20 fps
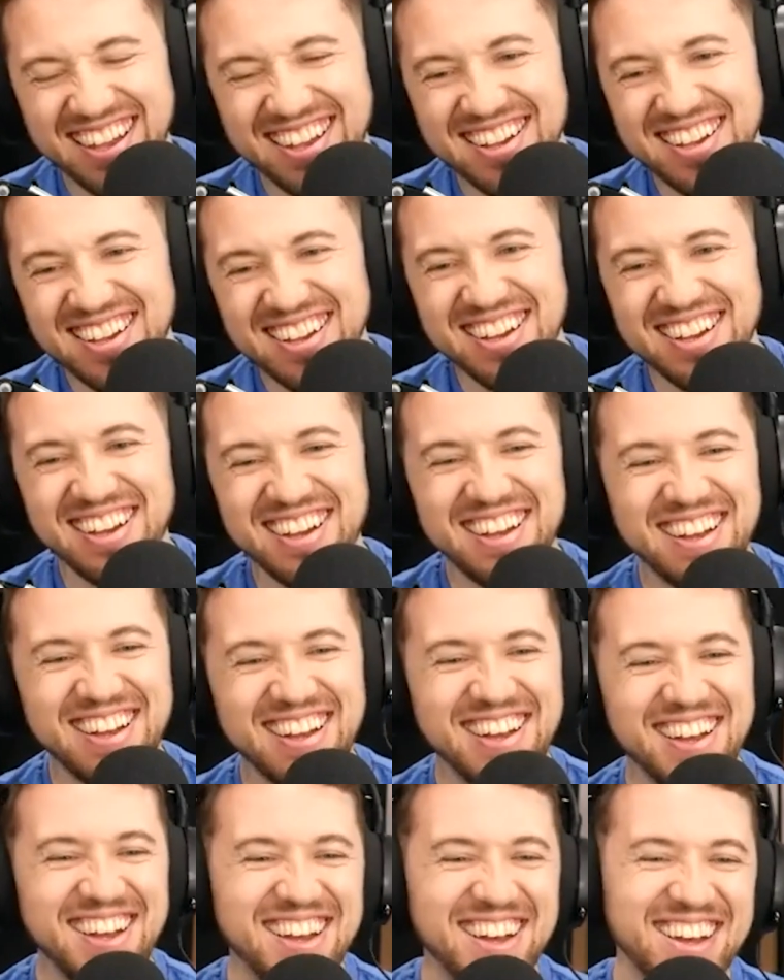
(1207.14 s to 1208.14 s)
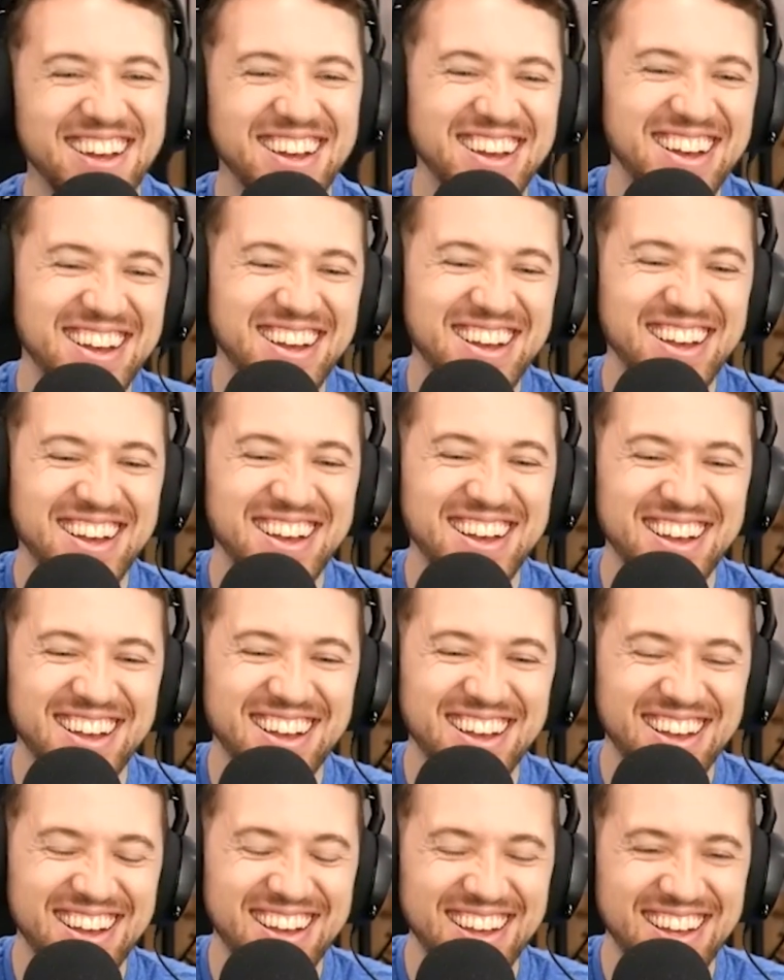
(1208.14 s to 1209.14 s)

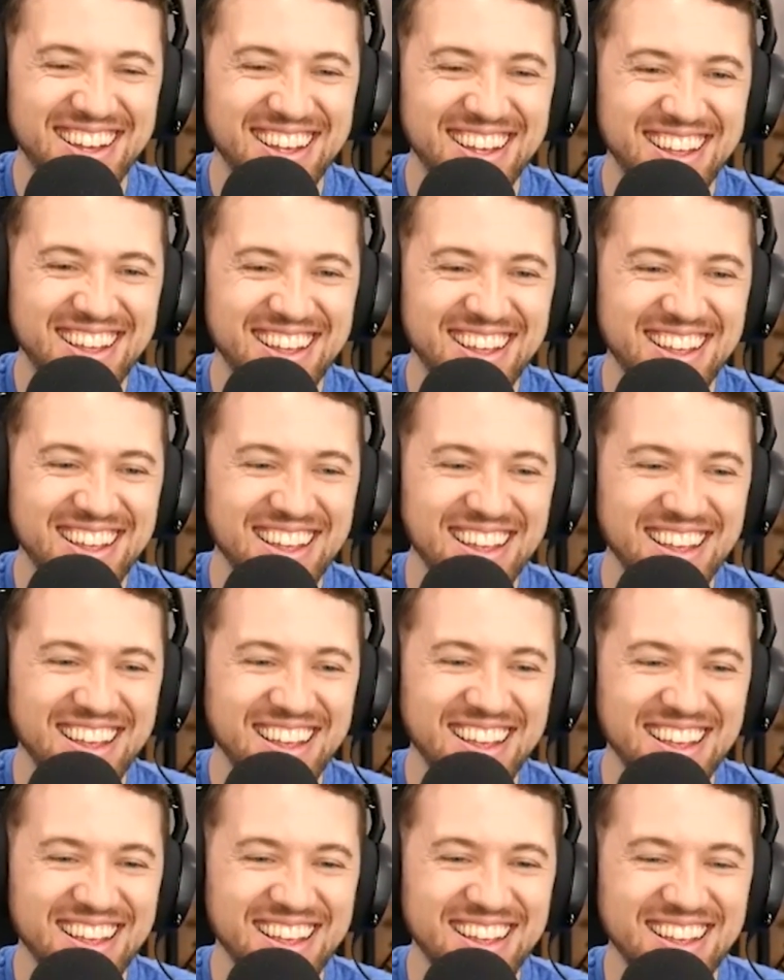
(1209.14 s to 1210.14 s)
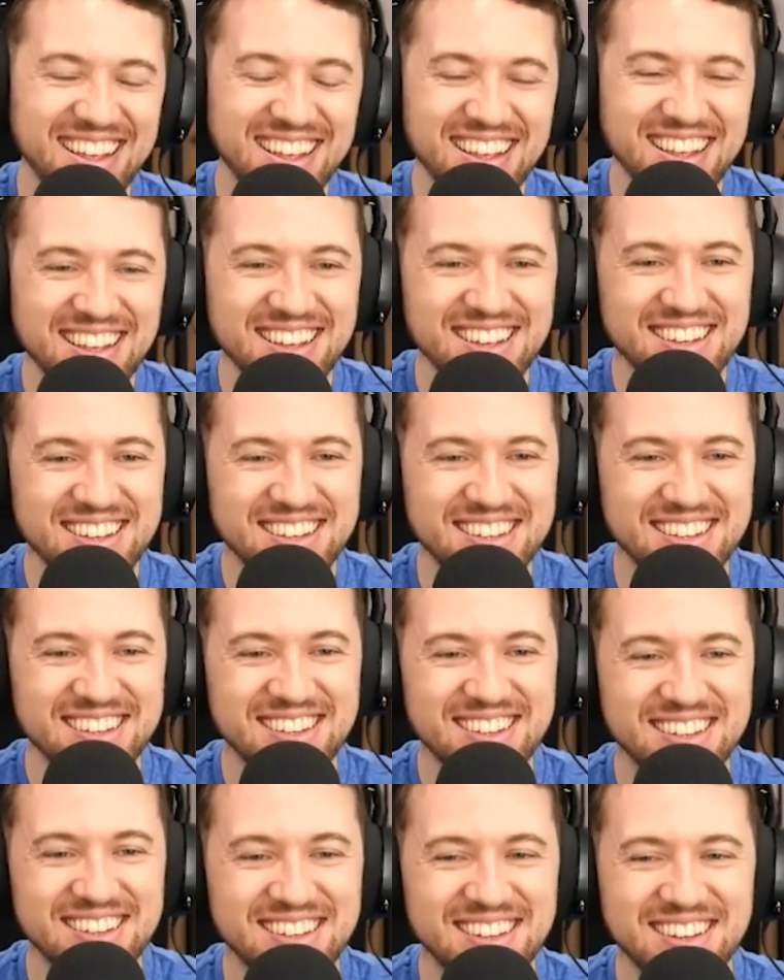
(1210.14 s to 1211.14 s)

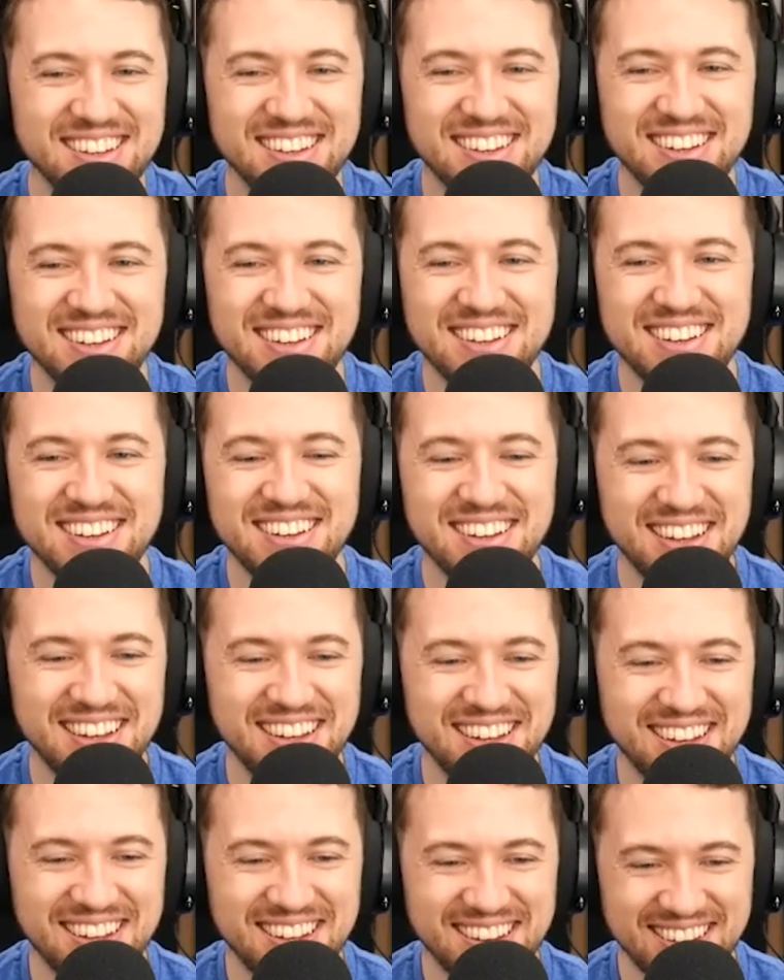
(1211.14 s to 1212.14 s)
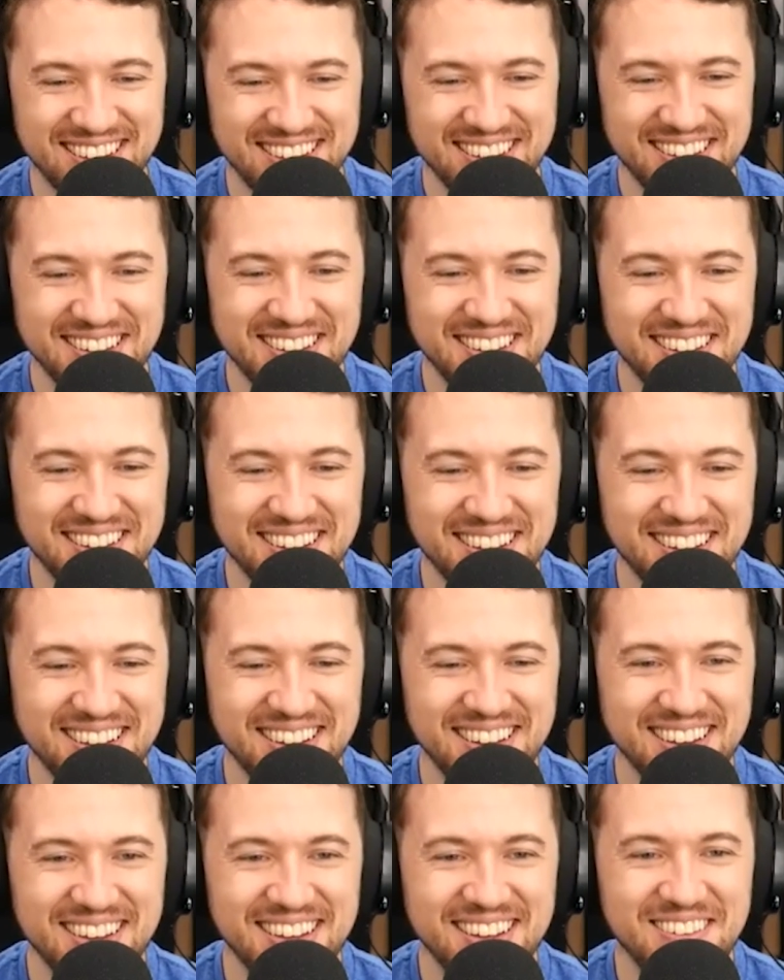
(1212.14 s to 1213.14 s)

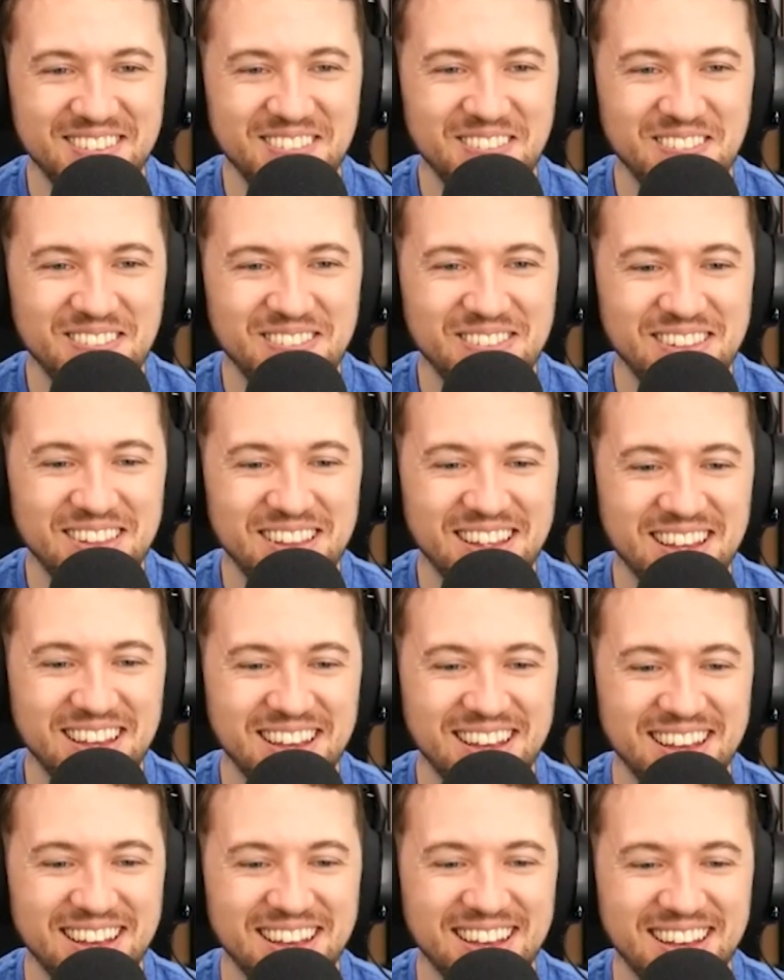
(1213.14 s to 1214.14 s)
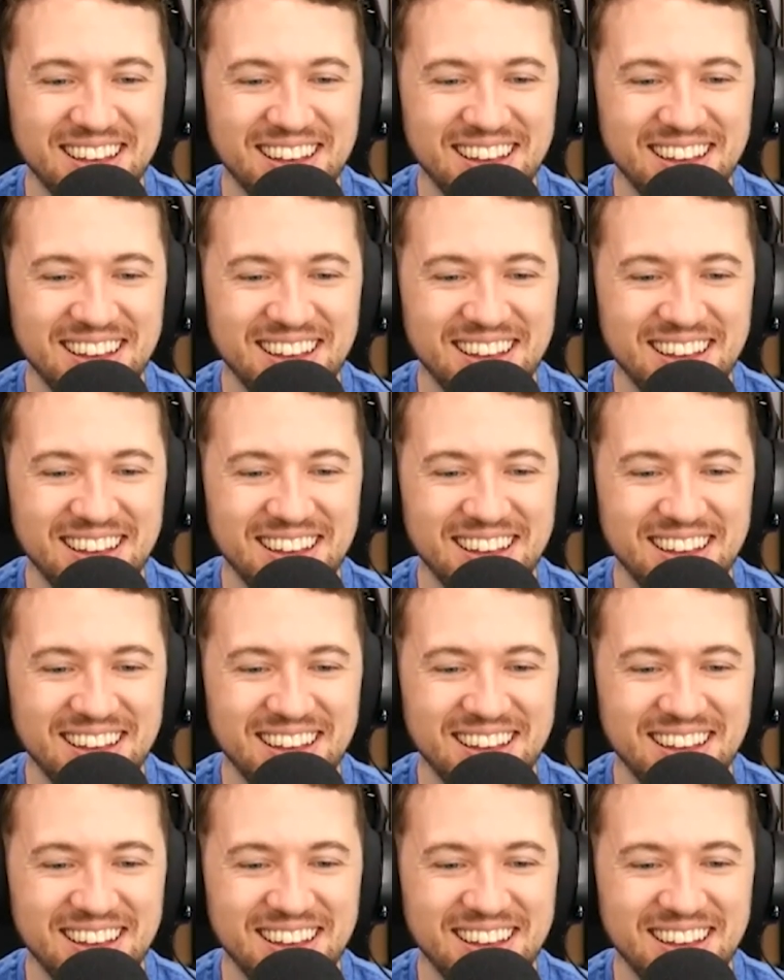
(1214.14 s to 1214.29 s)
The person shown says nothing.